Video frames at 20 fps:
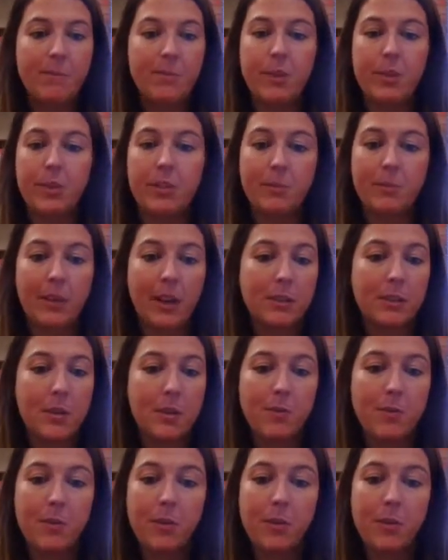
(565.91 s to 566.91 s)
There's sometimes
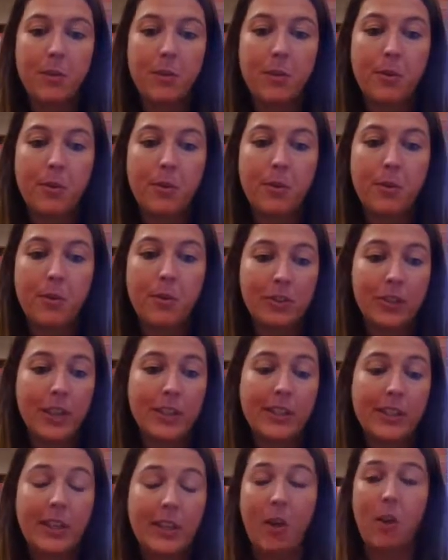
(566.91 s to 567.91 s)
people who have
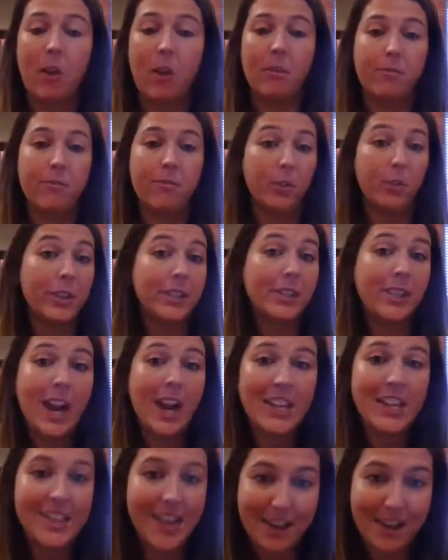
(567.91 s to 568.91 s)
contracts that aren't fully
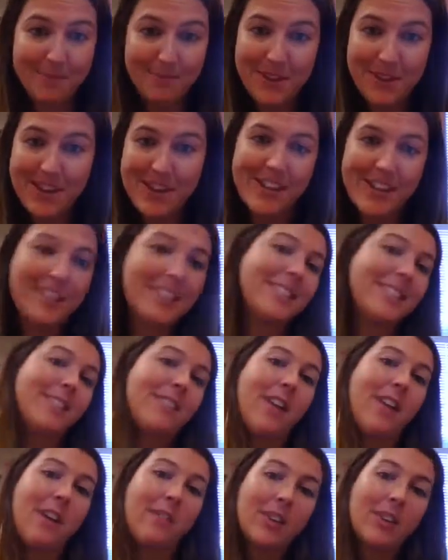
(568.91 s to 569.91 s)
signed yet because of
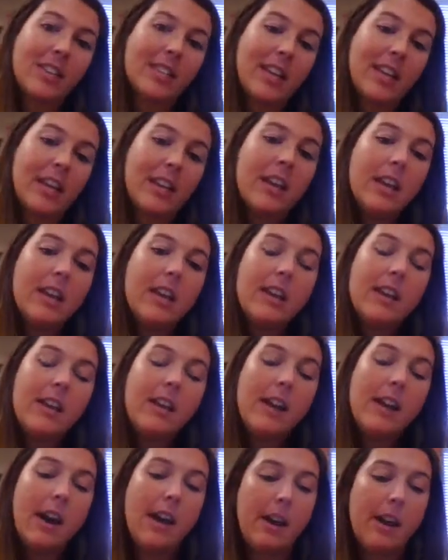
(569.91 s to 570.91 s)
that
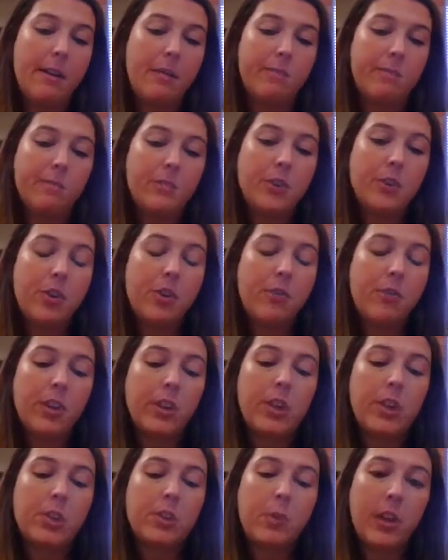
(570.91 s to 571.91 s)
reason. So you really
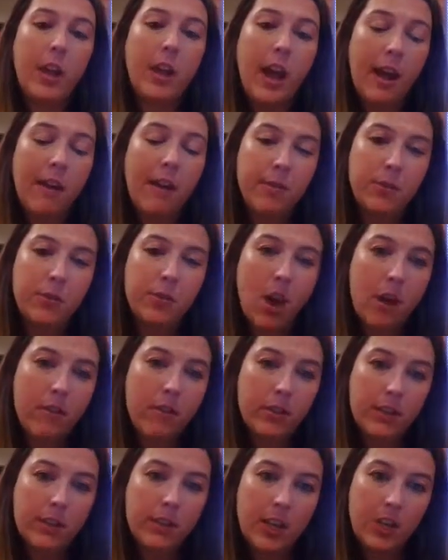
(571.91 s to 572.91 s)
just want to have those
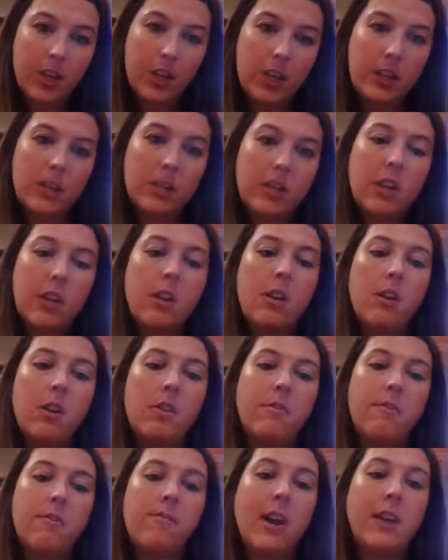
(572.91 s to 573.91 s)
conversations,
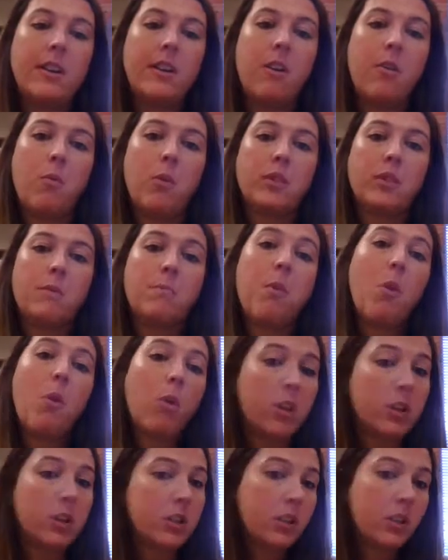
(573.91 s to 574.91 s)
find out what's
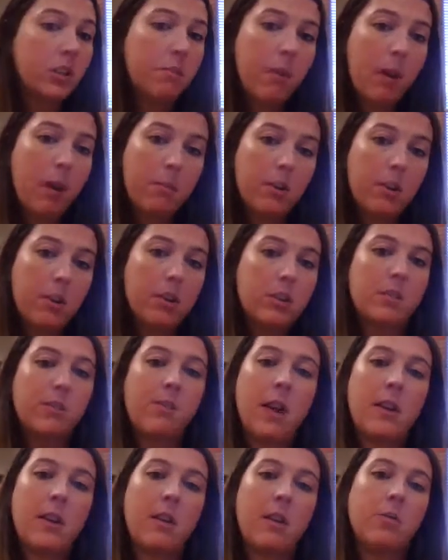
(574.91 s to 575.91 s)
important to the members,
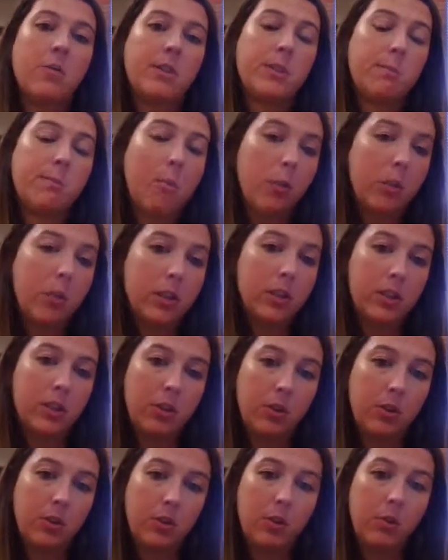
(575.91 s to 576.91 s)
find out what's important
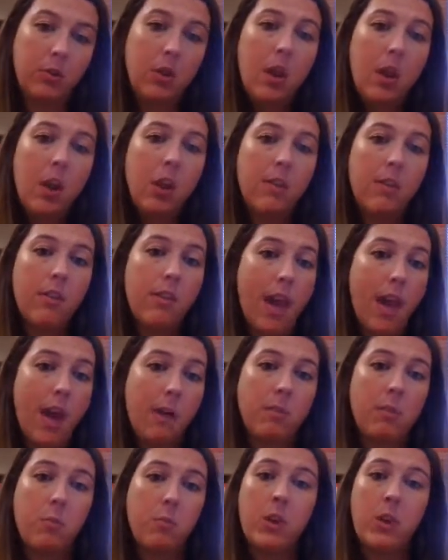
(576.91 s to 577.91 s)
to
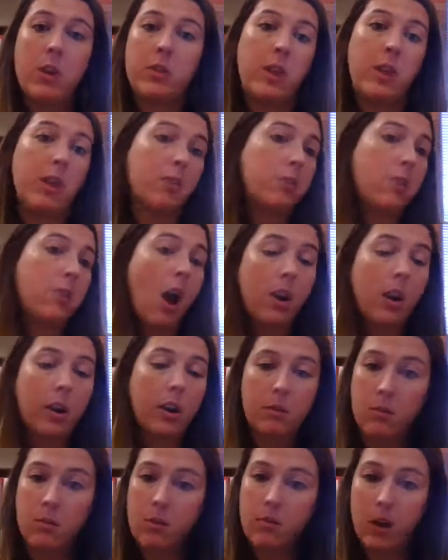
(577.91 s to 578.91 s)
them and what they're not going
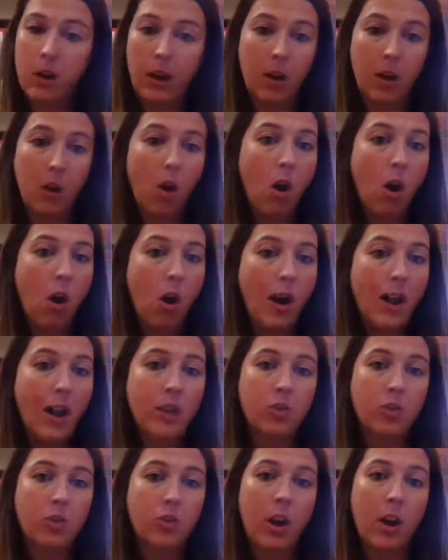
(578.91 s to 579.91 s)
to move on at all, and
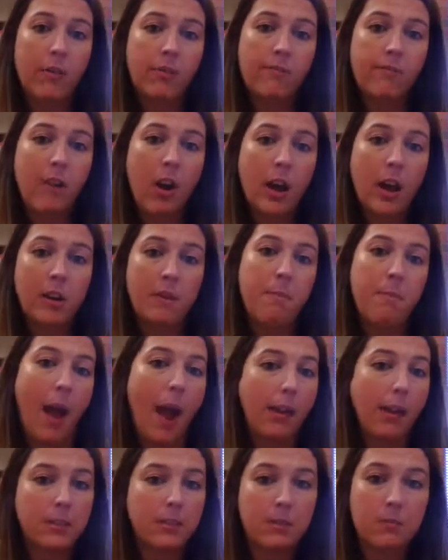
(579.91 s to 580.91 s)
try to find a
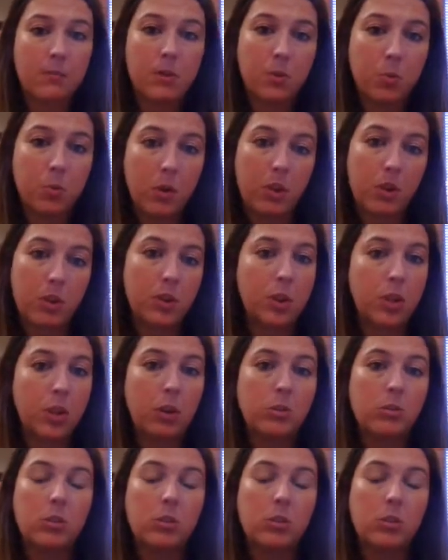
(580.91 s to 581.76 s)
balance in between the two.